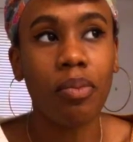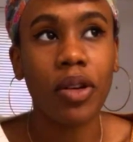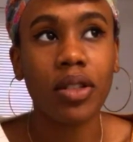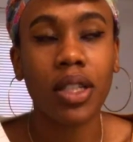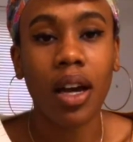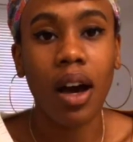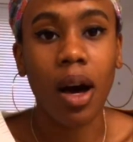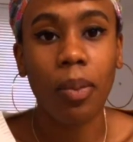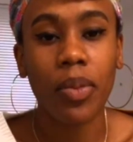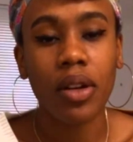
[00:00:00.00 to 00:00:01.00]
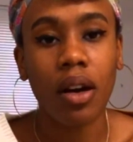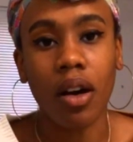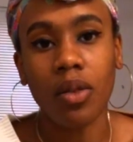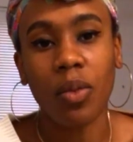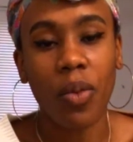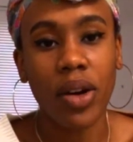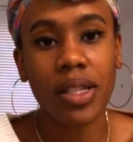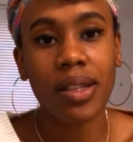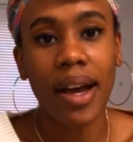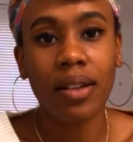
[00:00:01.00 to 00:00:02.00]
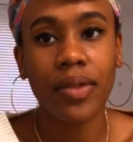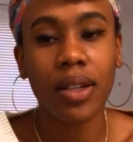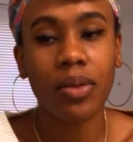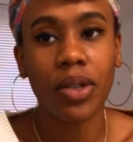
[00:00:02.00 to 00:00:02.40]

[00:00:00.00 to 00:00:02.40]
building up on one side of it,